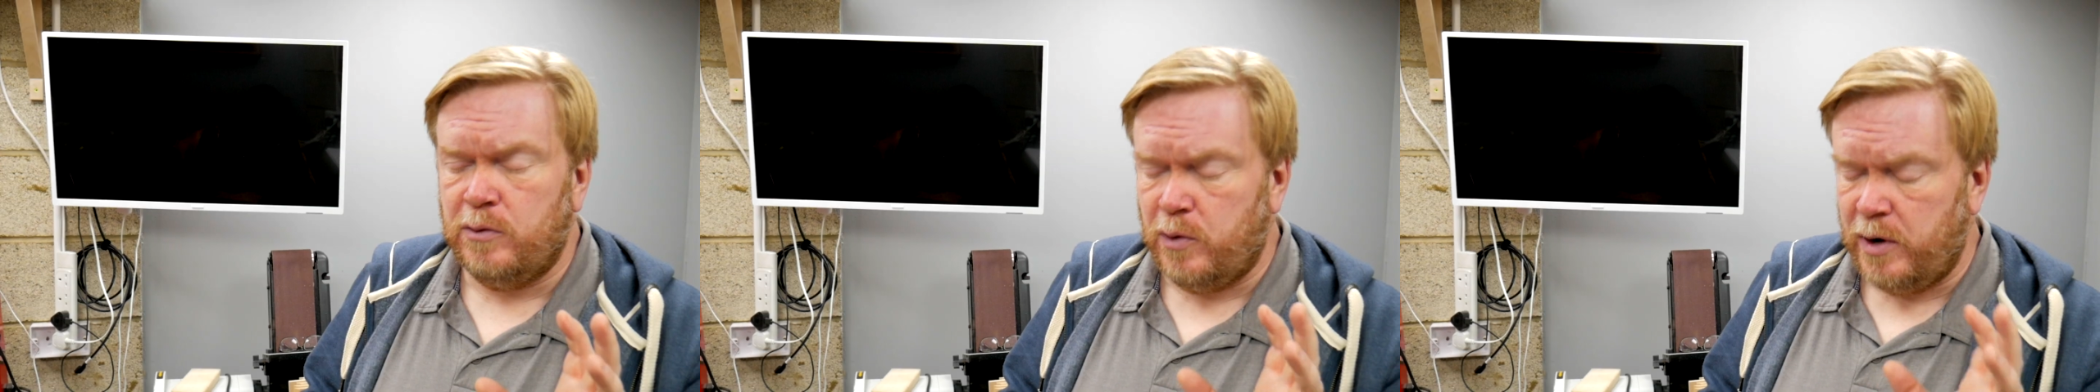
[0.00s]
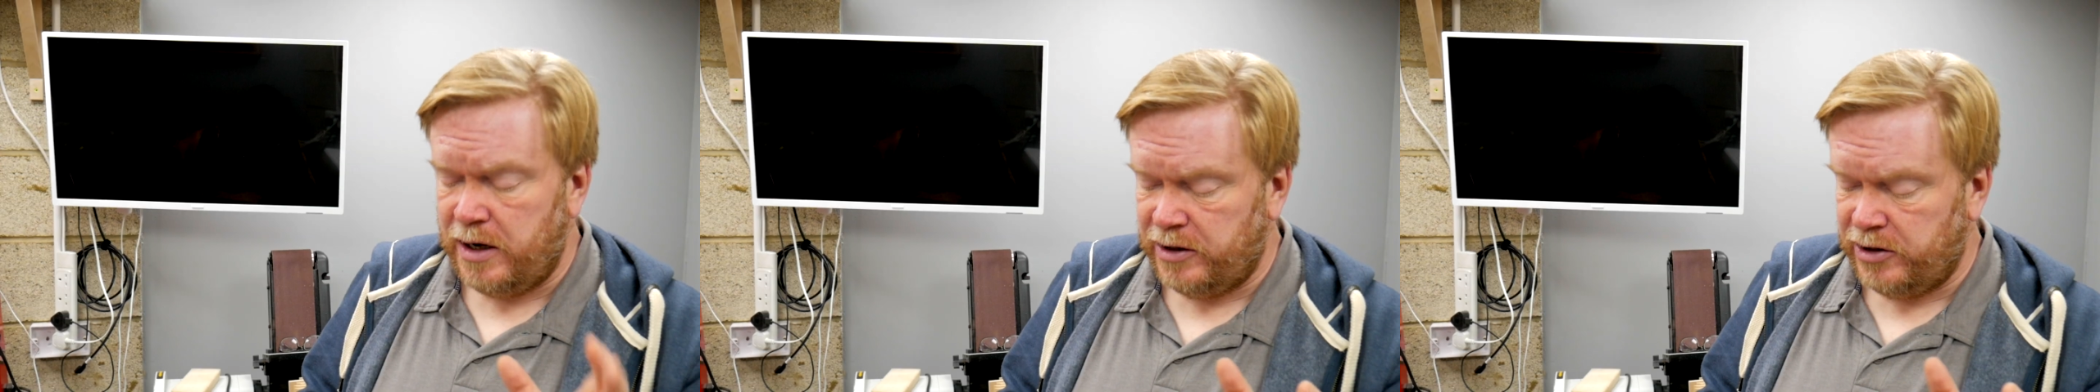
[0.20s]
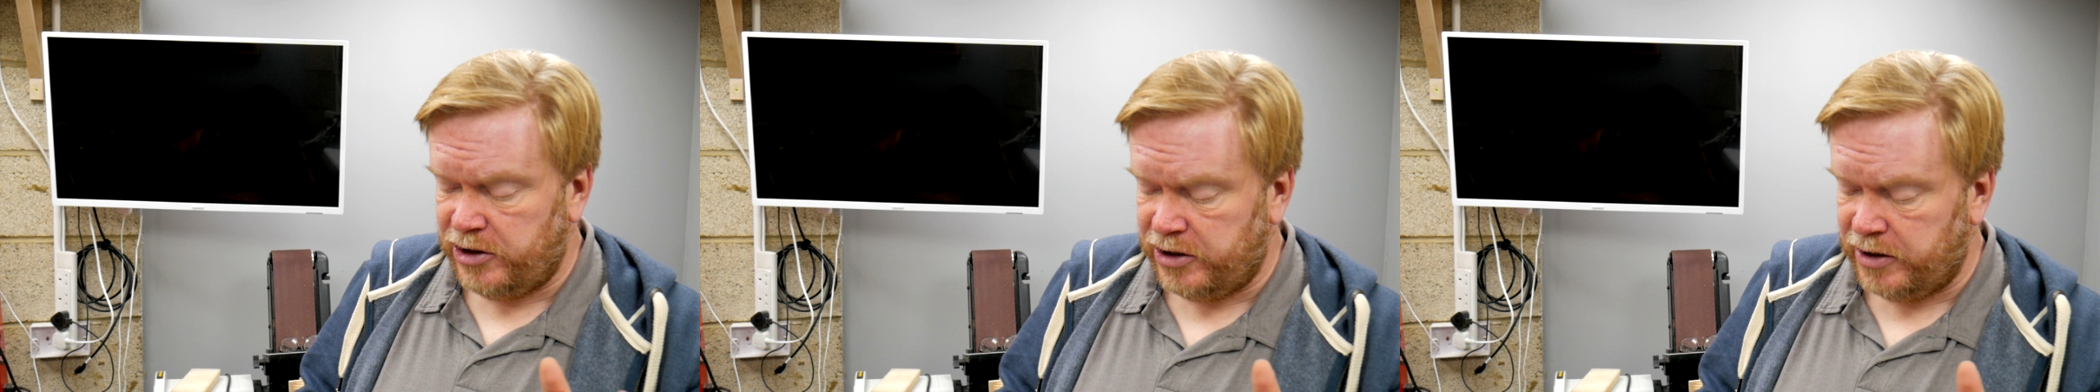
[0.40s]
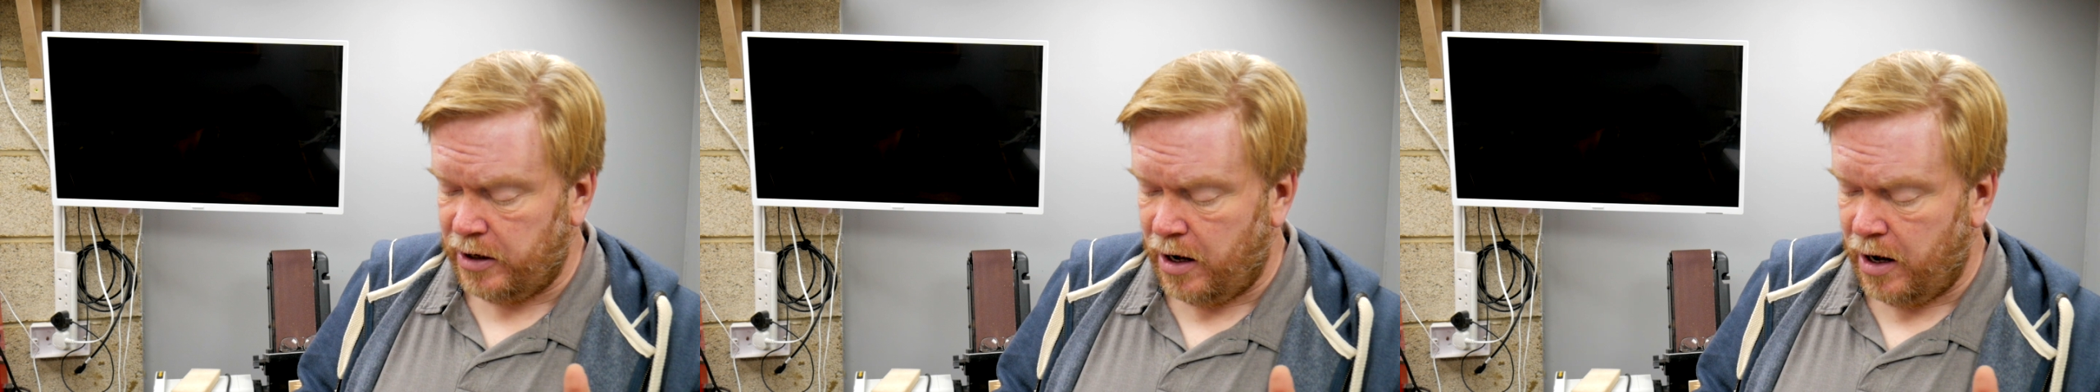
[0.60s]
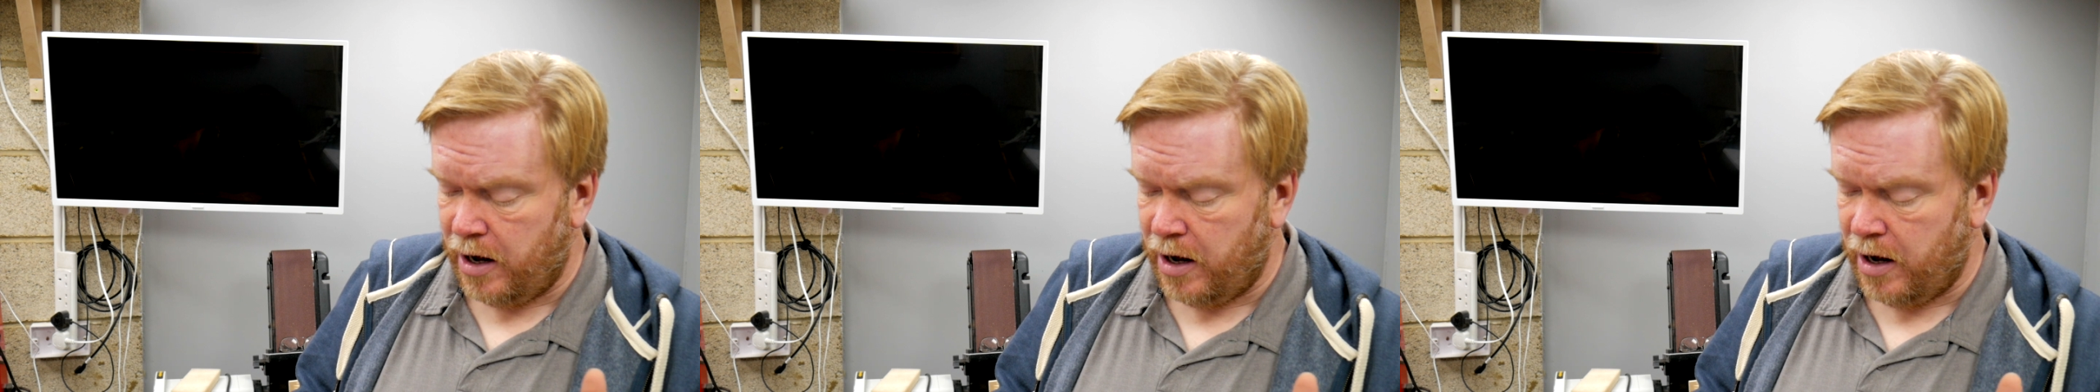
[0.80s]
which
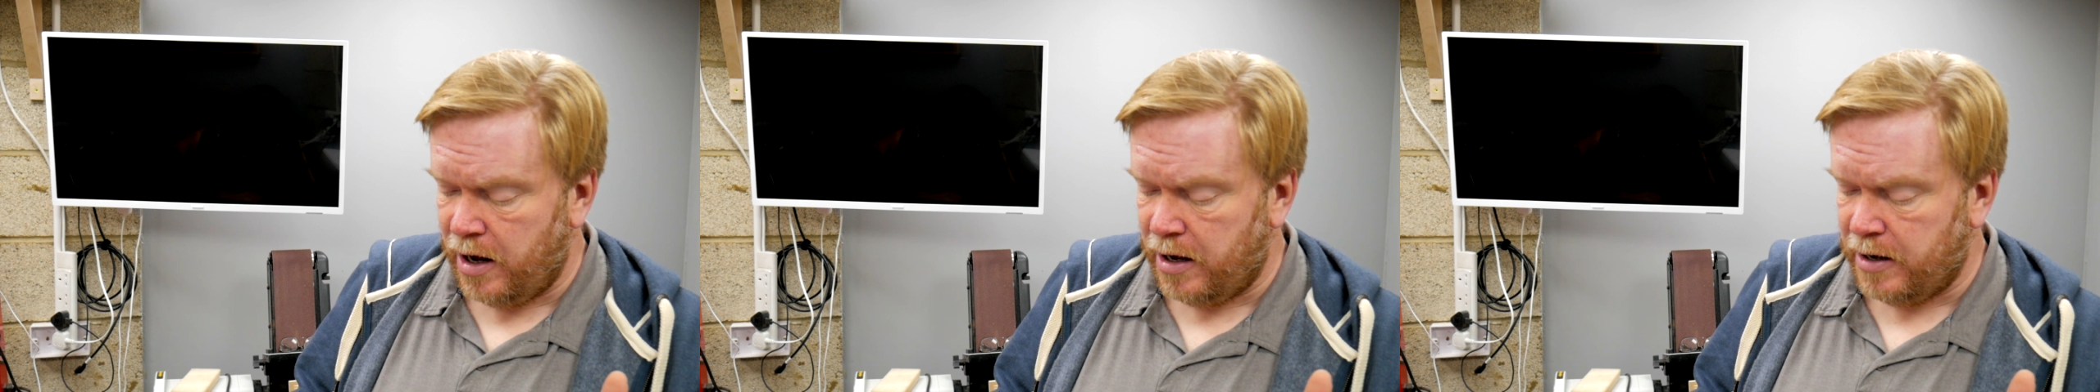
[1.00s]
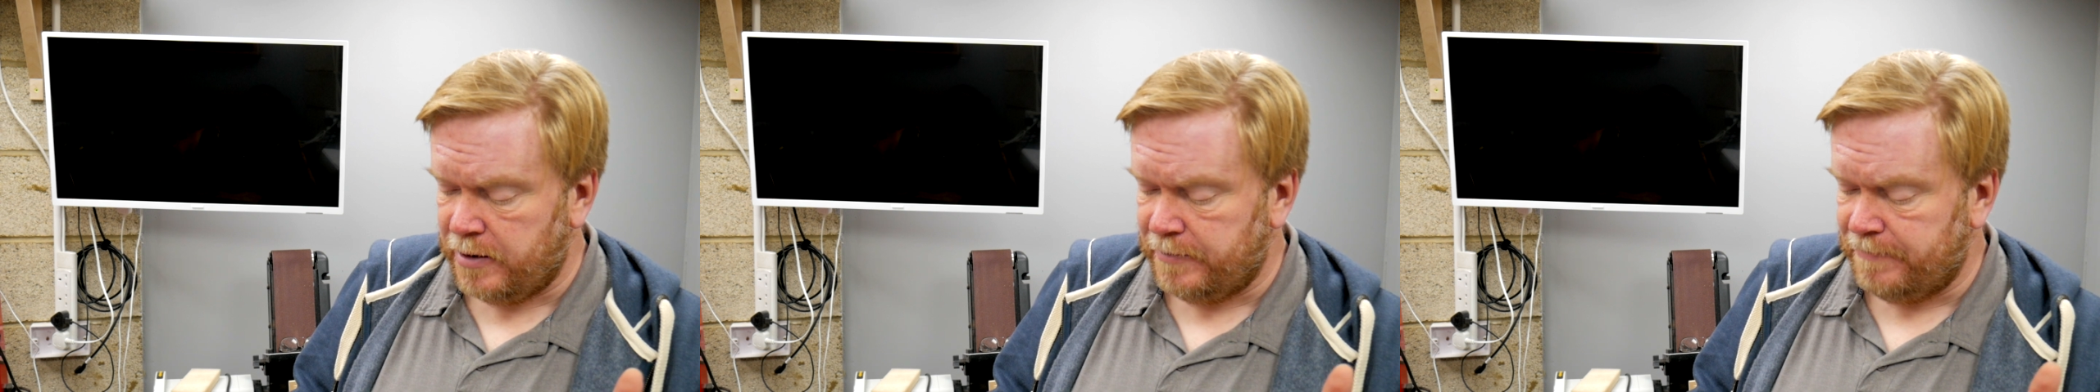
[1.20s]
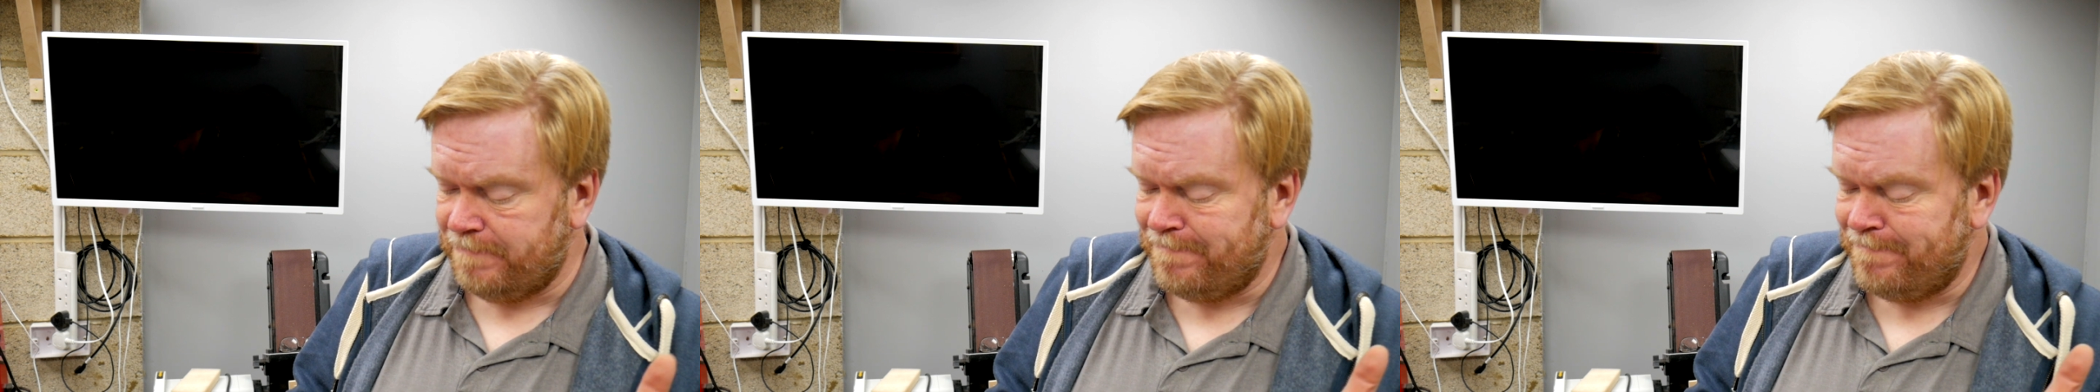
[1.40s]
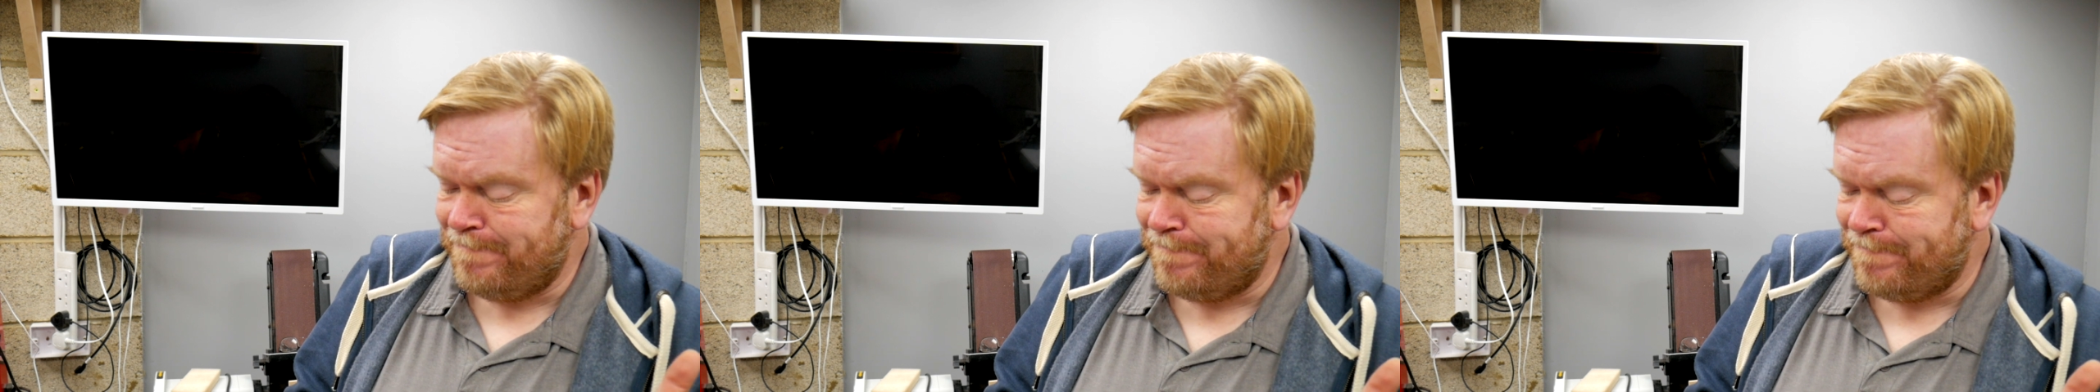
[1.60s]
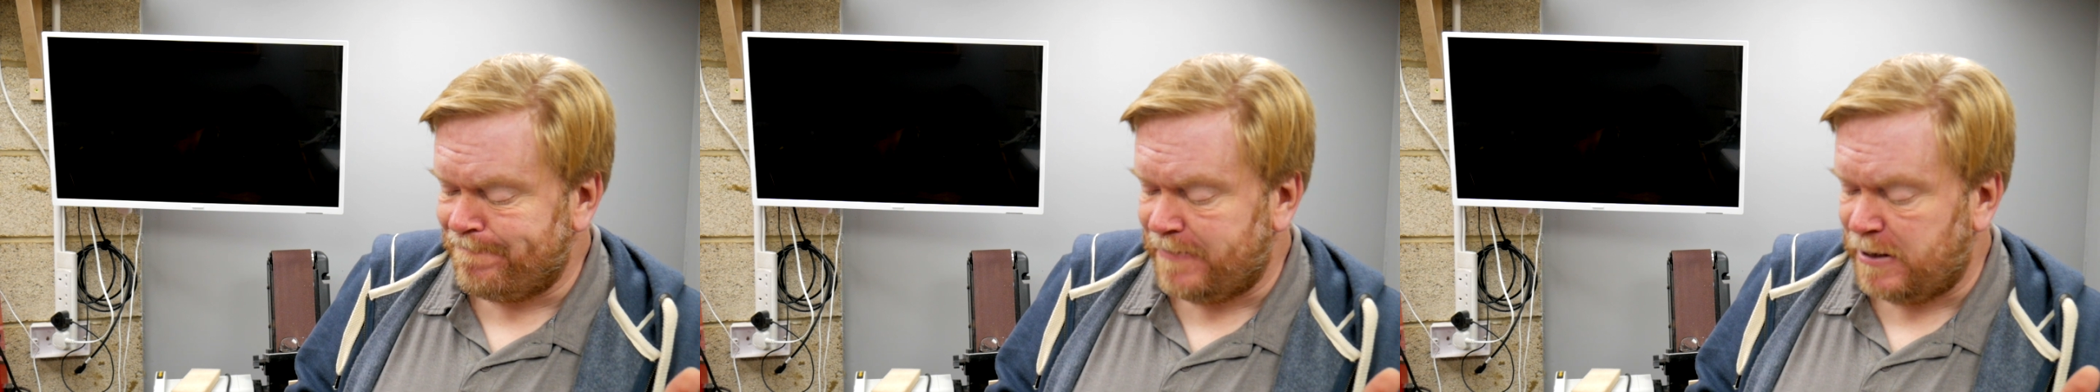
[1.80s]

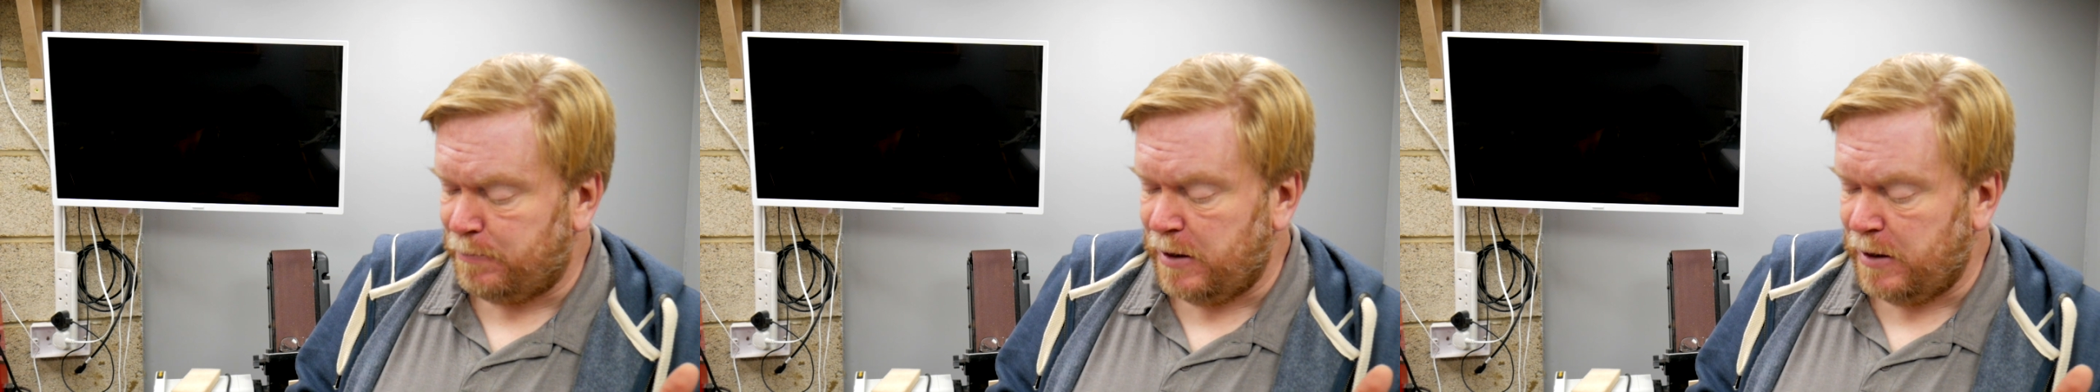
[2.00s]
to